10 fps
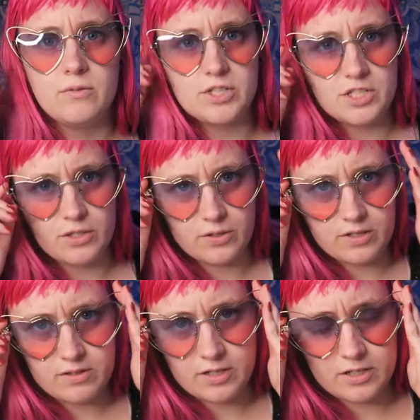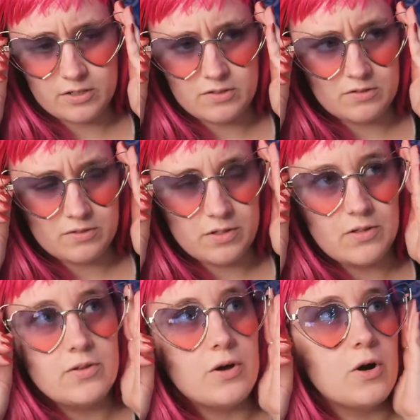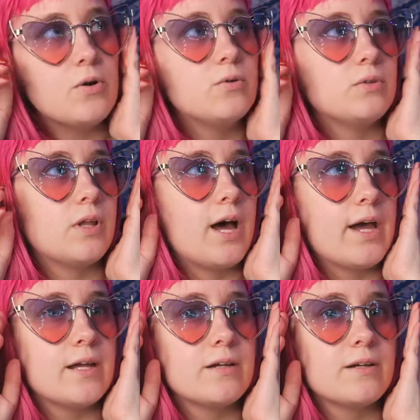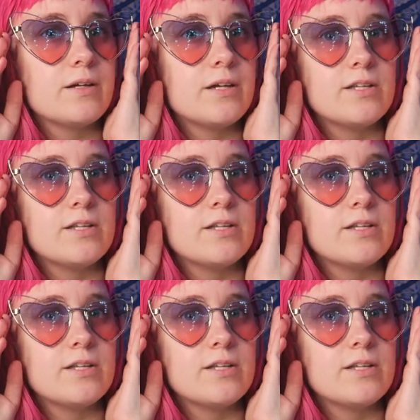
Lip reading: which the only thing I don't like